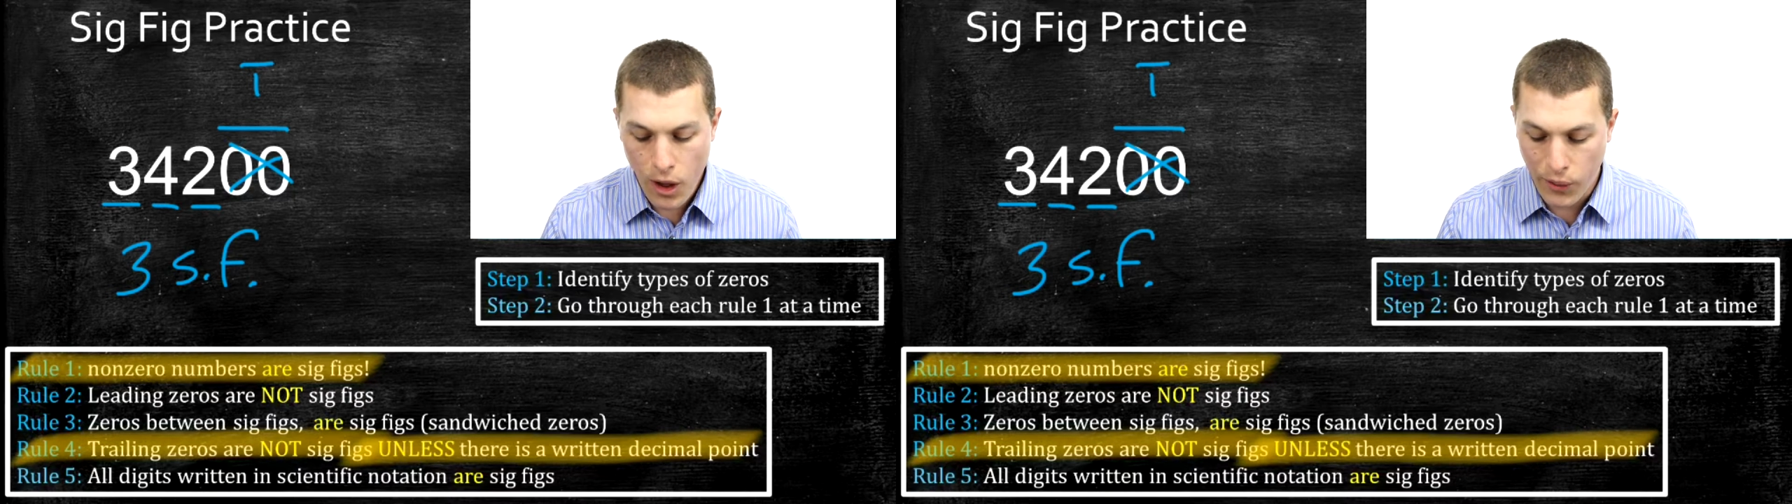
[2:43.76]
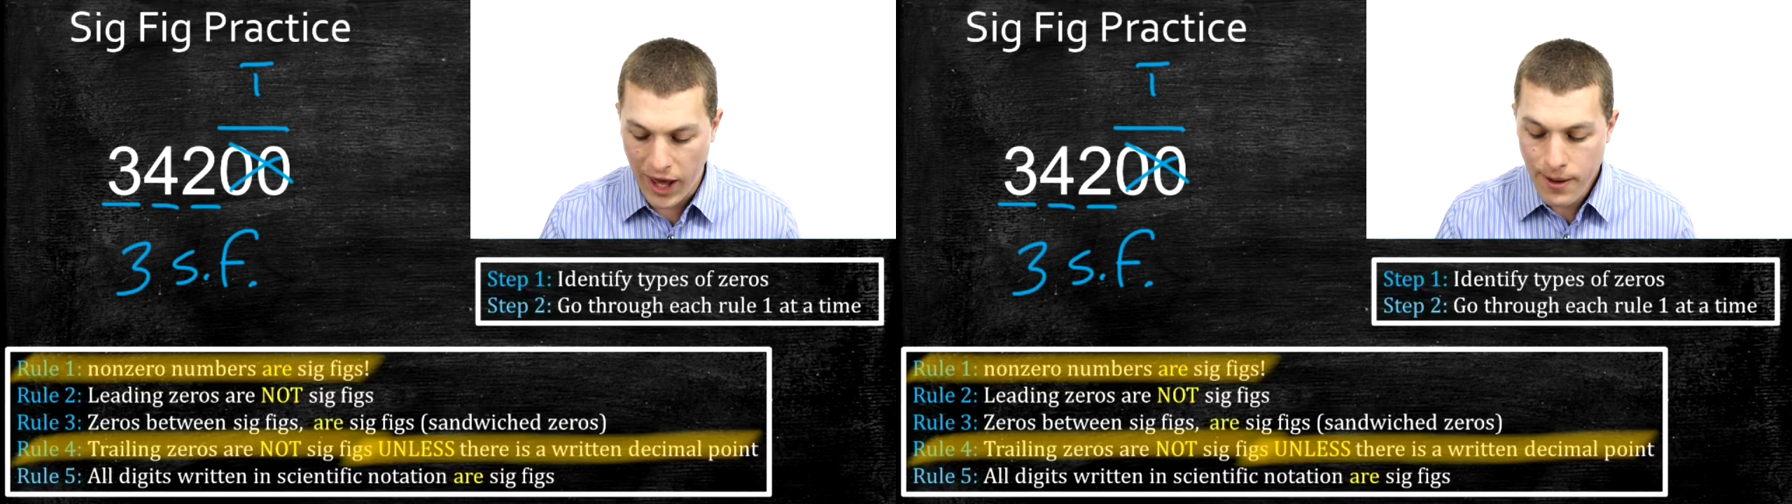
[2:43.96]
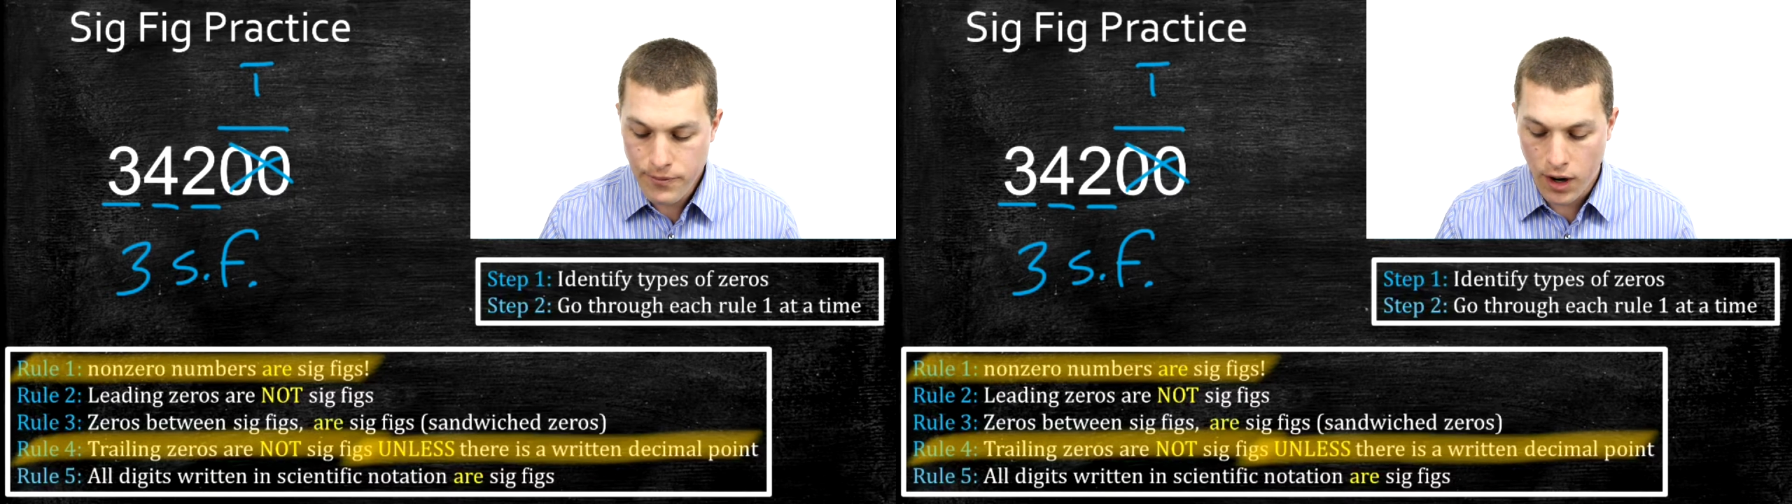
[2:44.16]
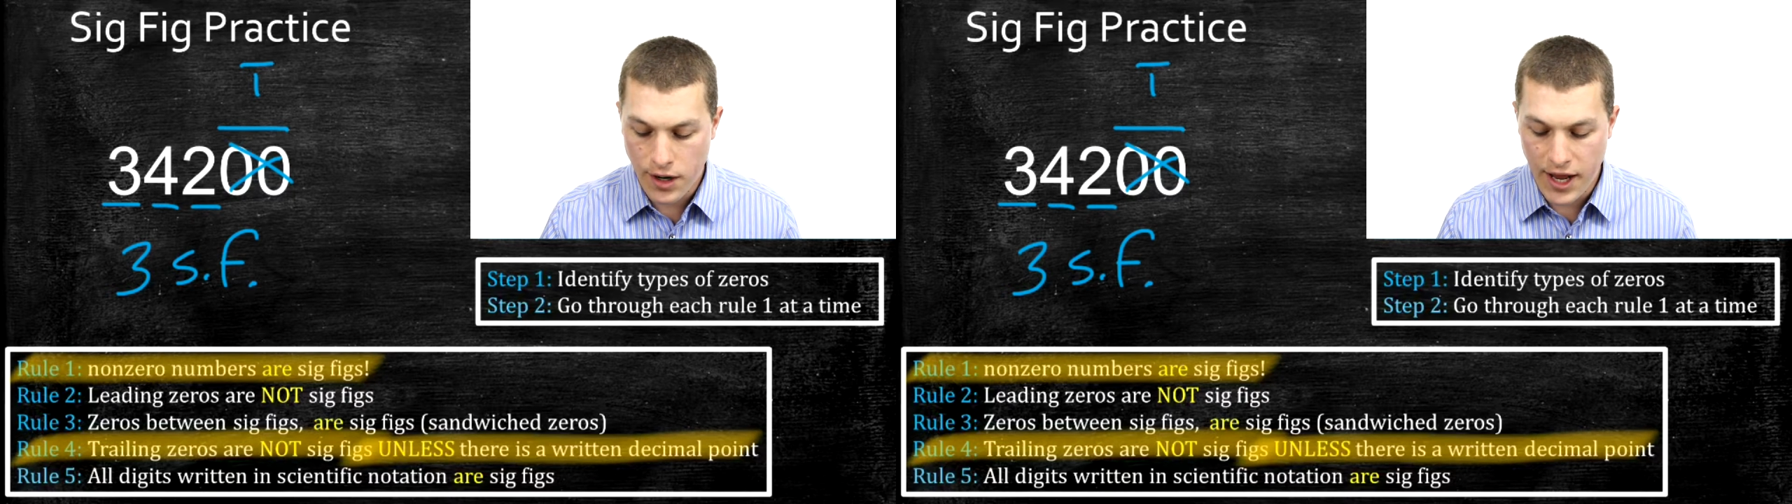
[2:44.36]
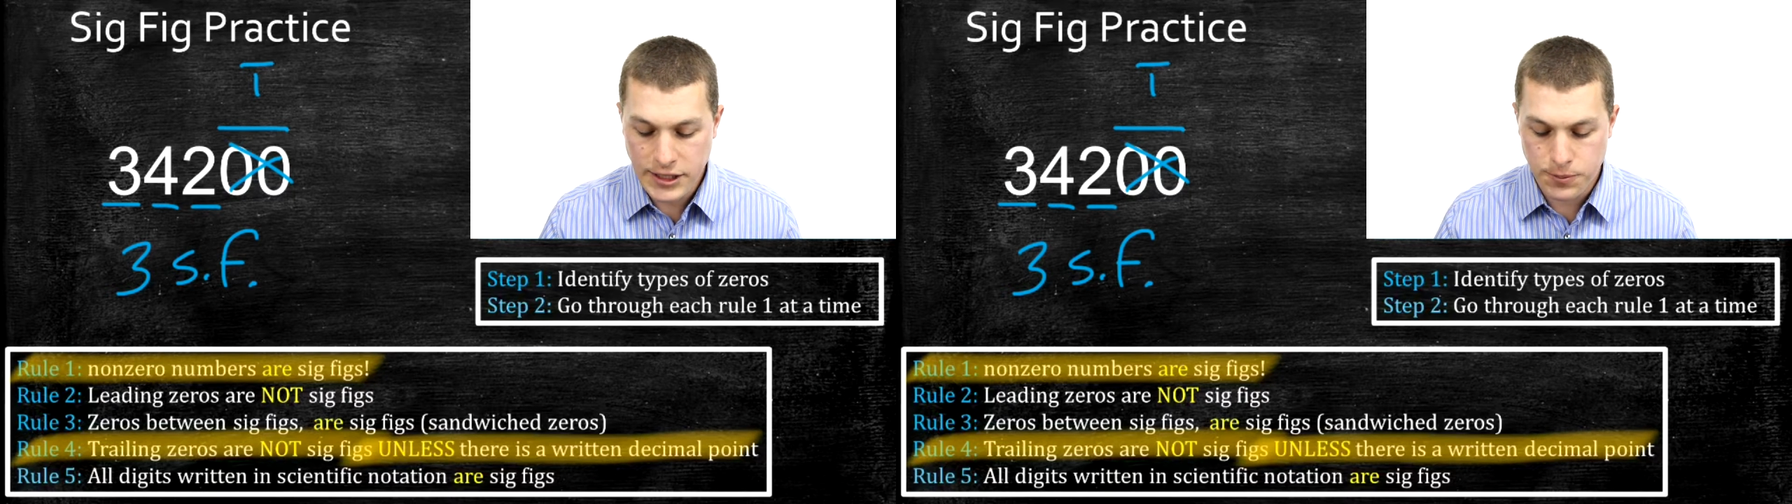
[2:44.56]
Okay, our
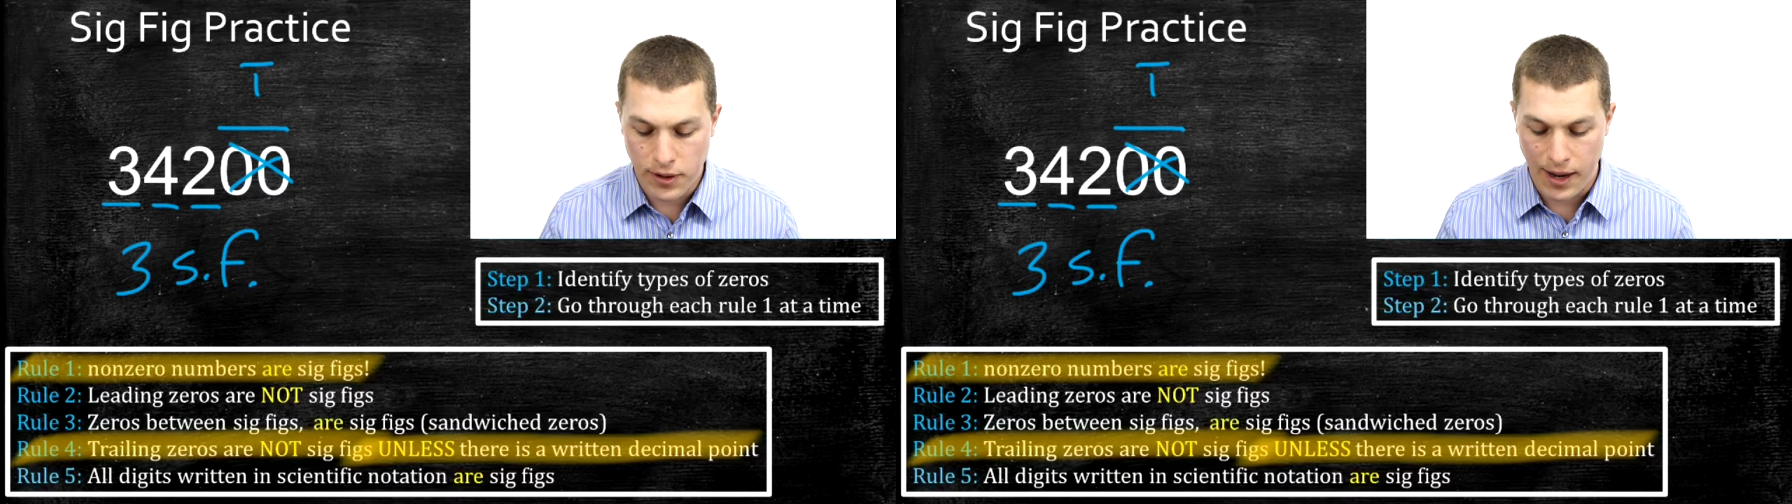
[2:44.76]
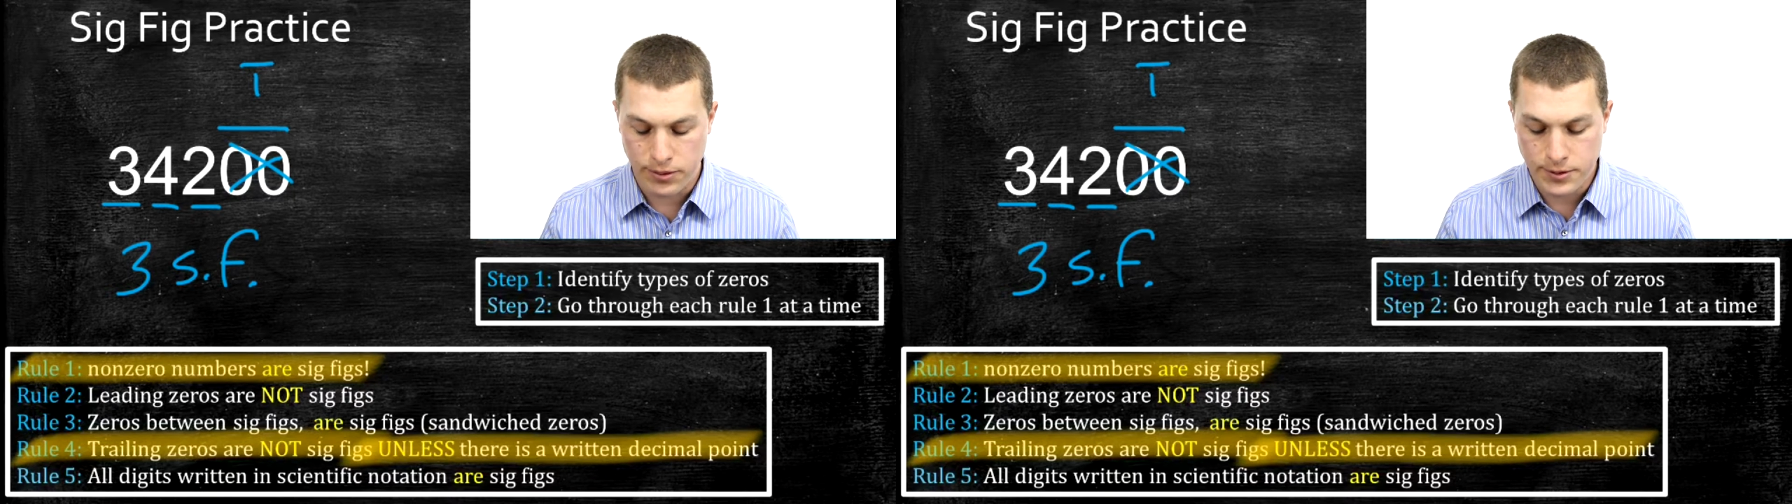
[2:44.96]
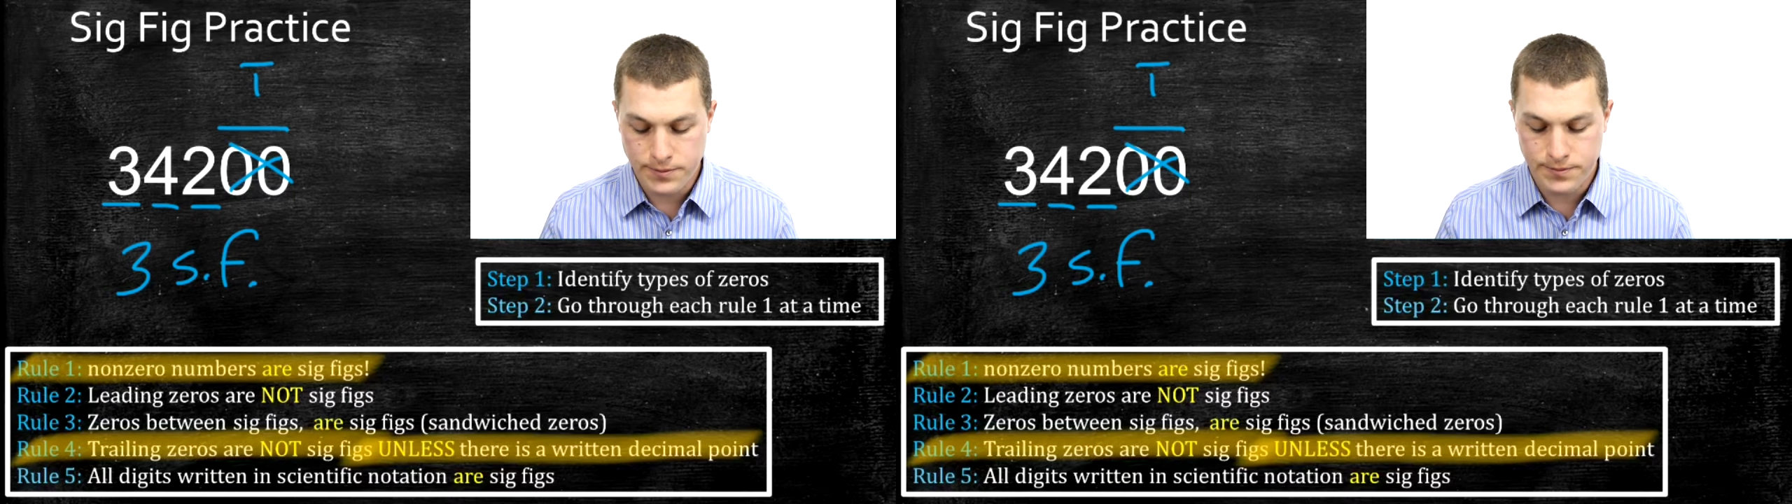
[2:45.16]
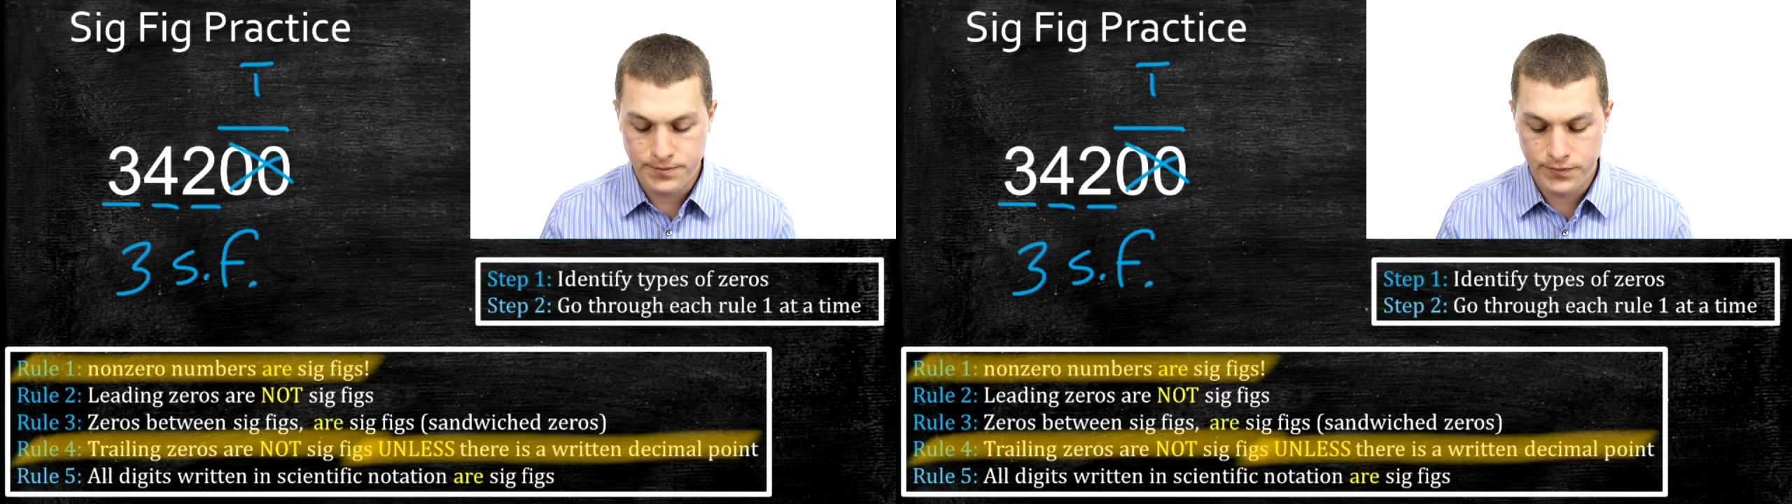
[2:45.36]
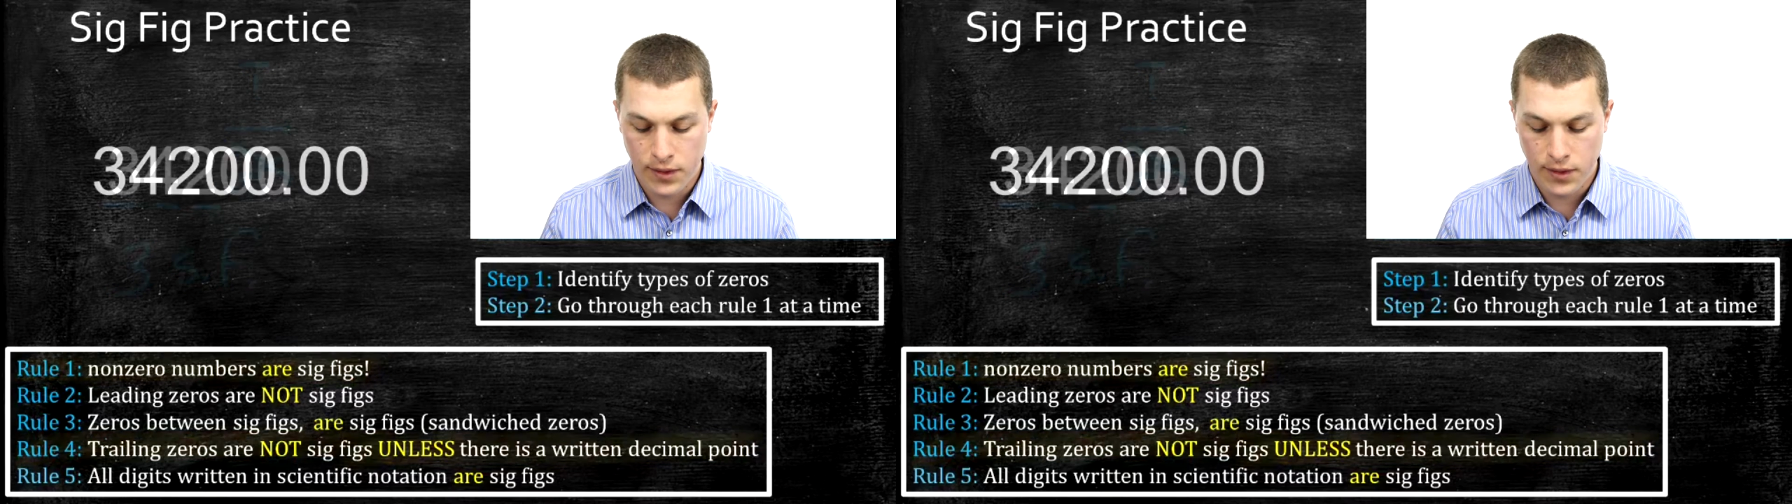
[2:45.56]
next problem